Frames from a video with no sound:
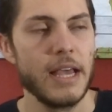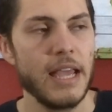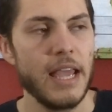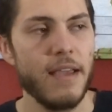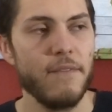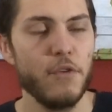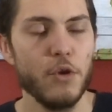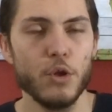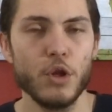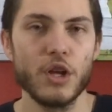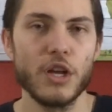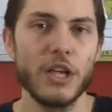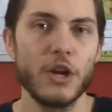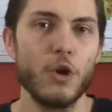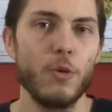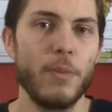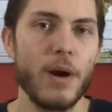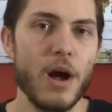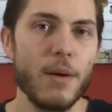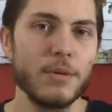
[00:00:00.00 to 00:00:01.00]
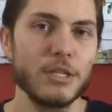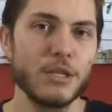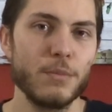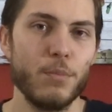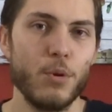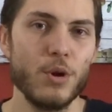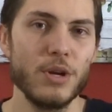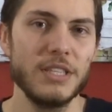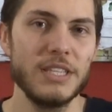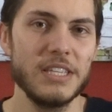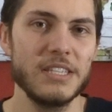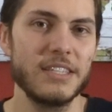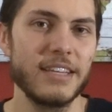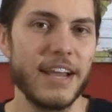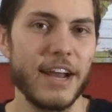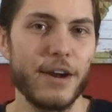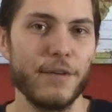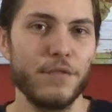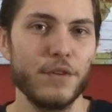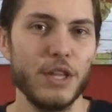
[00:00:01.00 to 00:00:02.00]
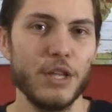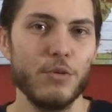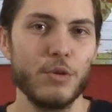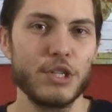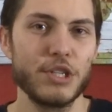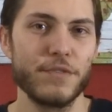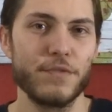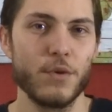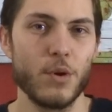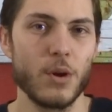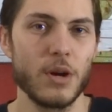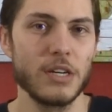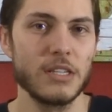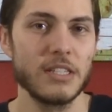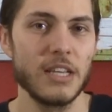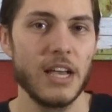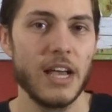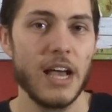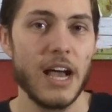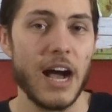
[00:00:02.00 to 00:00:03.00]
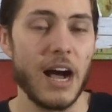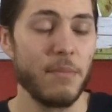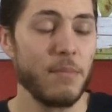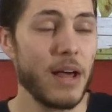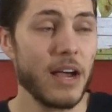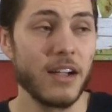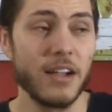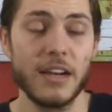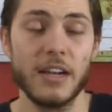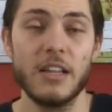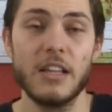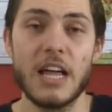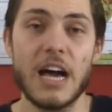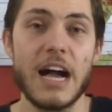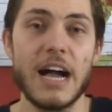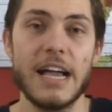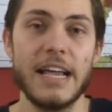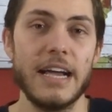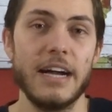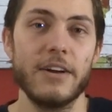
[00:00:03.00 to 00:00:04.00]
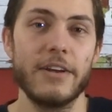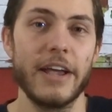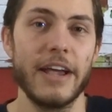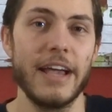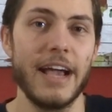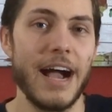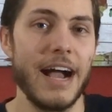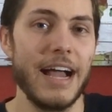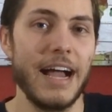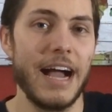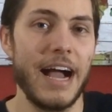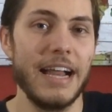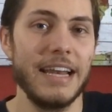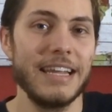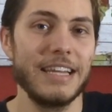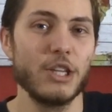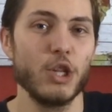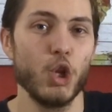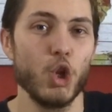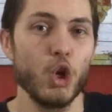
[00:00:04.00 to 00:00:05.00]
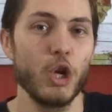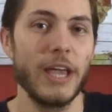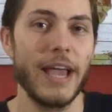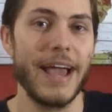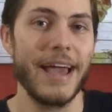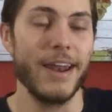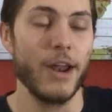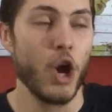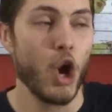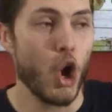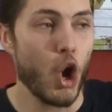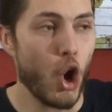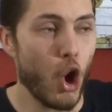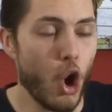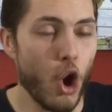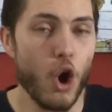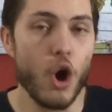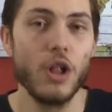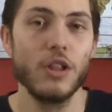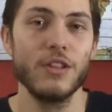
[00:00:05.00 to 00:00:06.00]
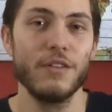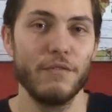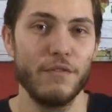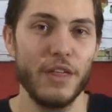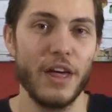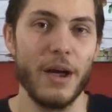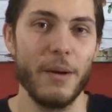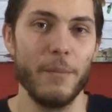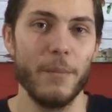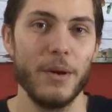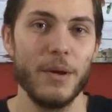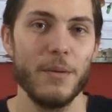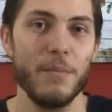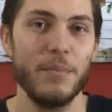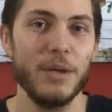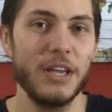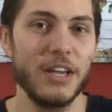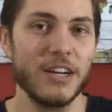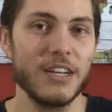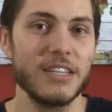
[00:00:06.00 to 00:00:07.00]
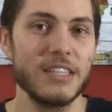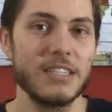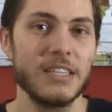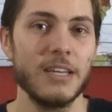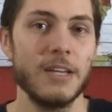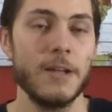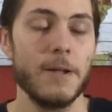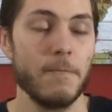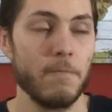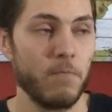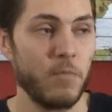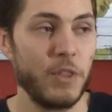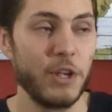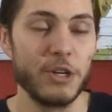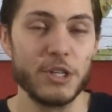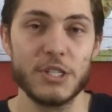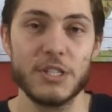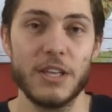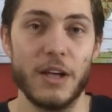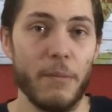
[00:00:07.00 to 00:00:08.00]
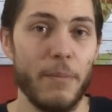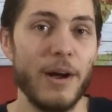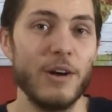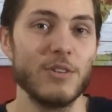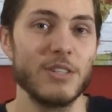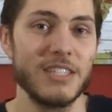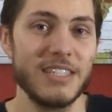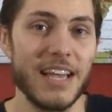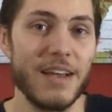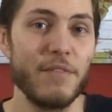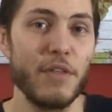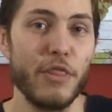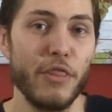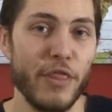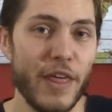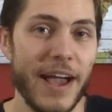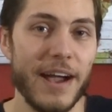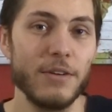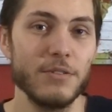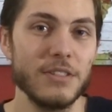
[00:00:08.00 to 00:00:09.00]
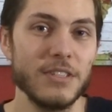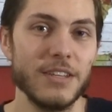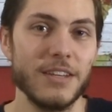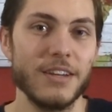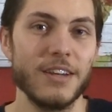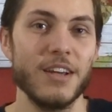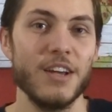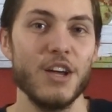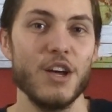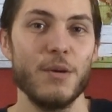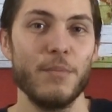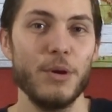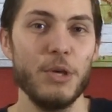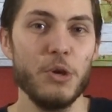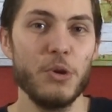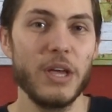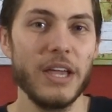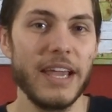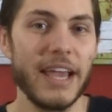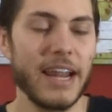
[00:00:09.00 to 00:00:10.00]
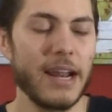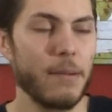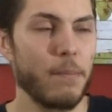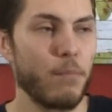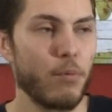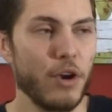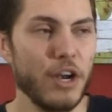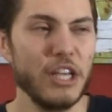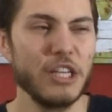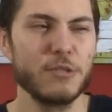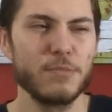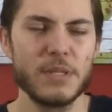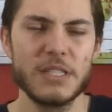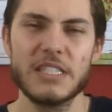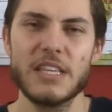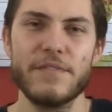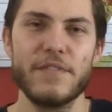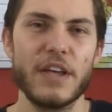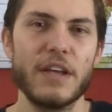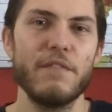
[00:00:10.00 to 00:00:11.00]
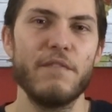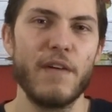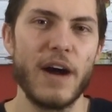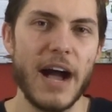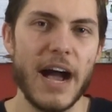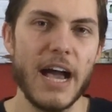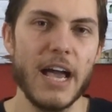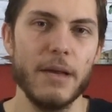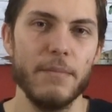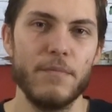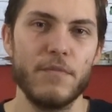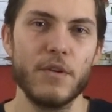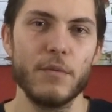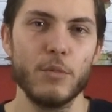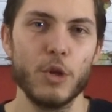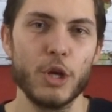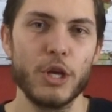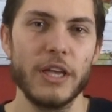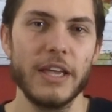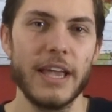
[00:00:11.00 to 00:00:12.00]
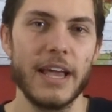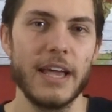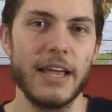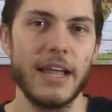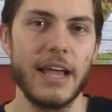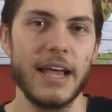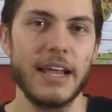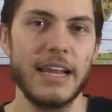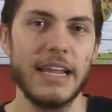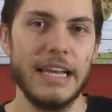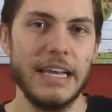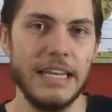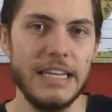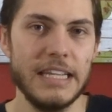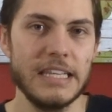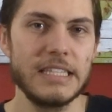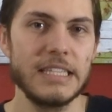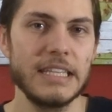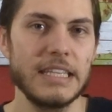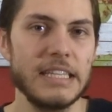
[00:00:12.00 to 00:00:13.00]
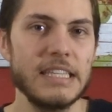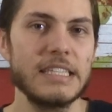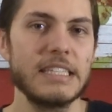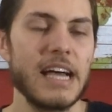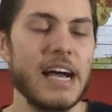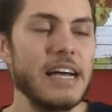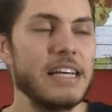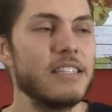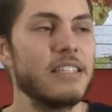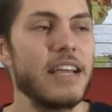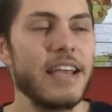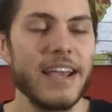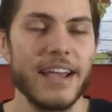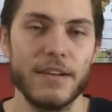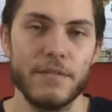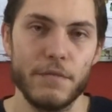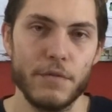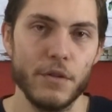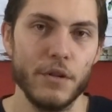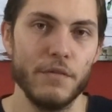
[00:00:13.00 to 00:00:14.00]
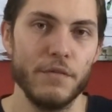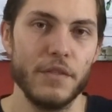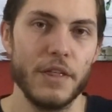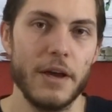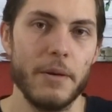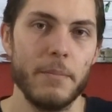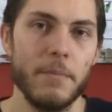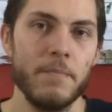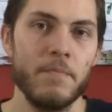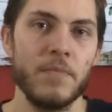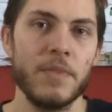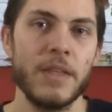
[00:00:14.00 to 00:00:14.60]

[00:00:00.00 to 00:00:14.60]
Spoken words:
If you look at Obama's appointees carefully, which of course, I'm not going to lie, okay, I didn't look at all of them because there's about 7,000. But you can get a pretty specific vibe from looking at a decently sized handful of them.